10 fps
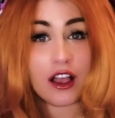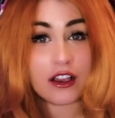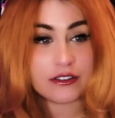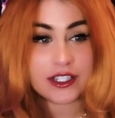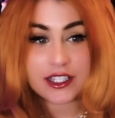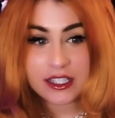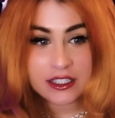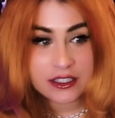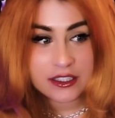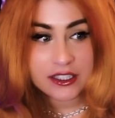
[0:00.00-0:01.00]
Oh really?
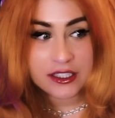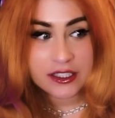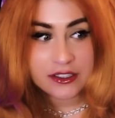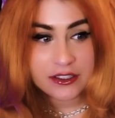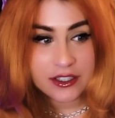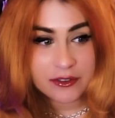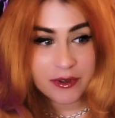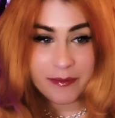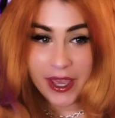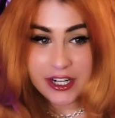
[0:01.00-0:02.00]

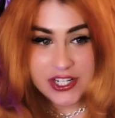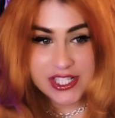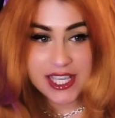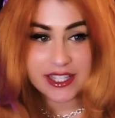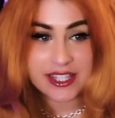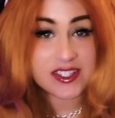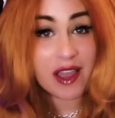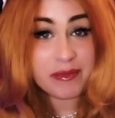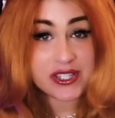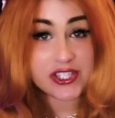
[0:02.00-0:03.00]
We better see it this
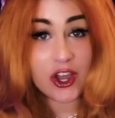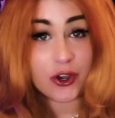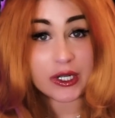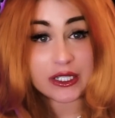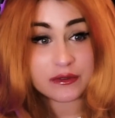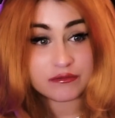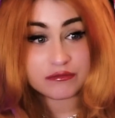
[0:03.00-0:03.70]
episode.